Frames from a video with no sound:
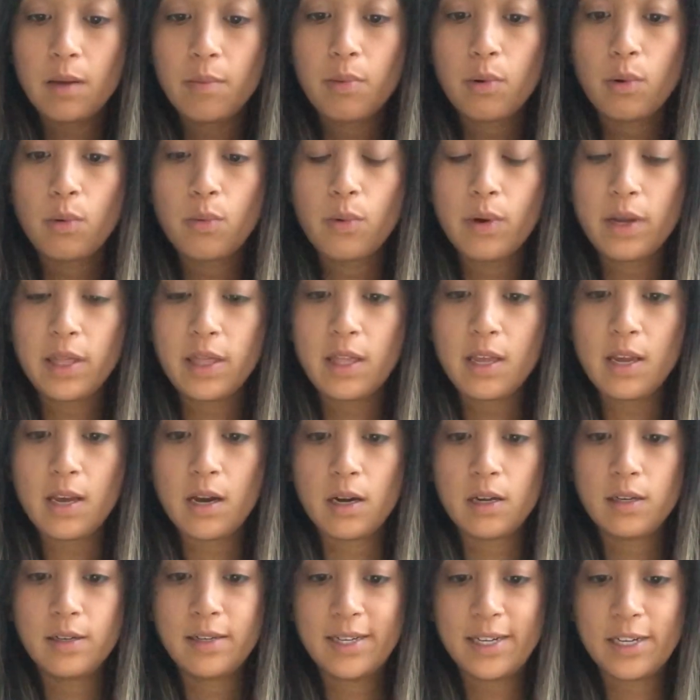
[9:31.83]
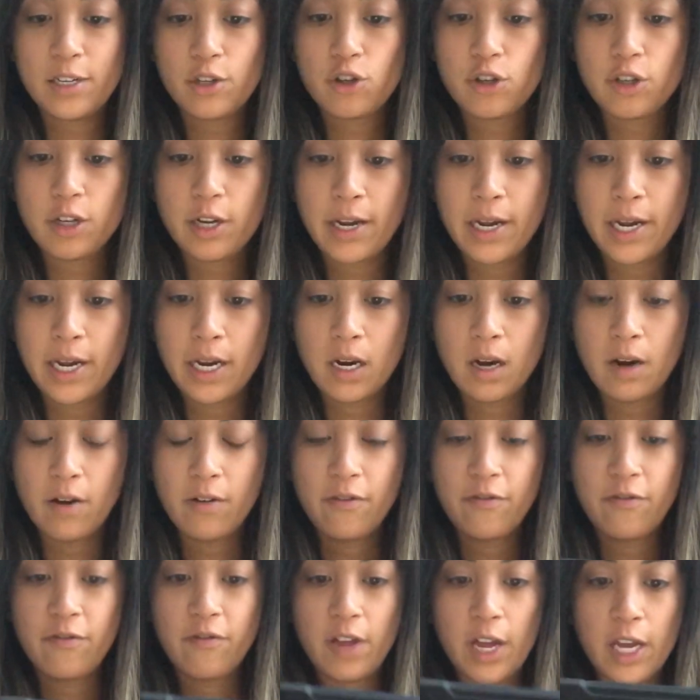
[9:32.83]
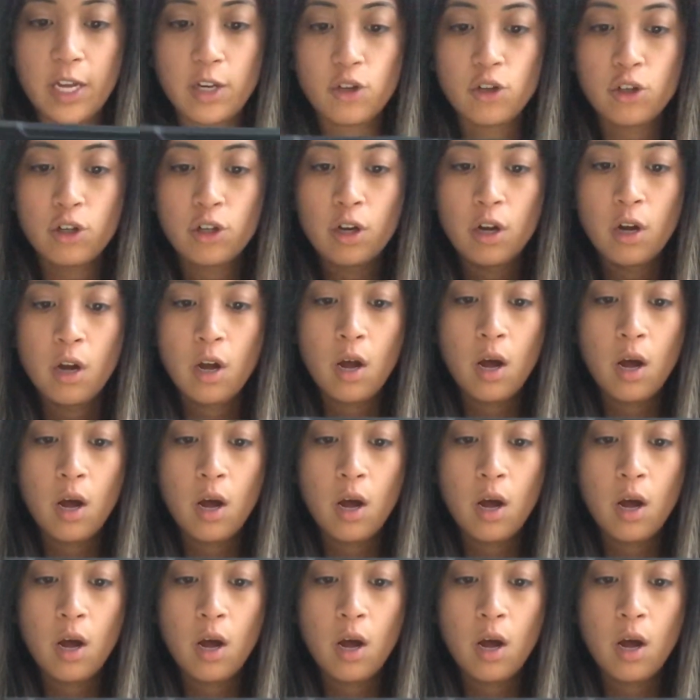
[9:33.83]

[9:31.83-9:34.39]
but with the addition of fish.